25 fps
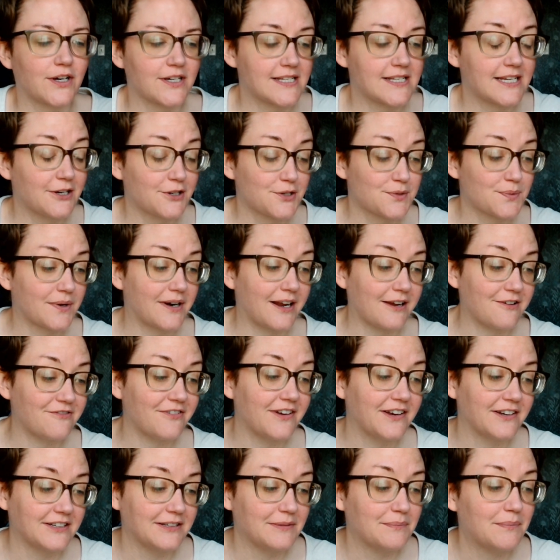as here's what I
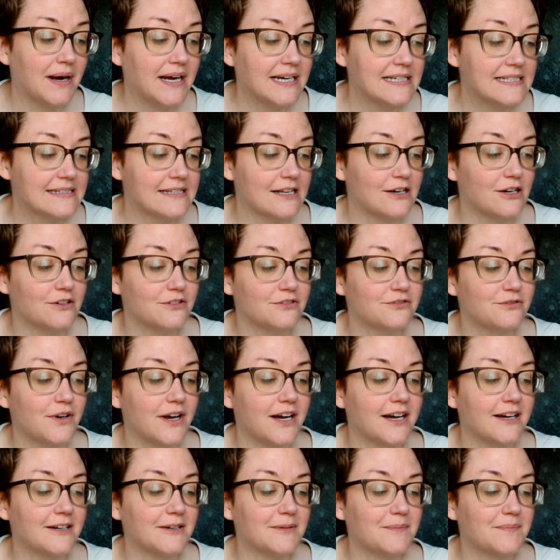found in myself
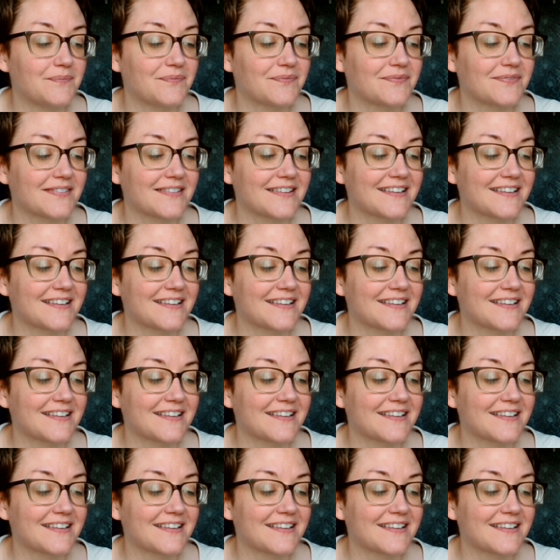um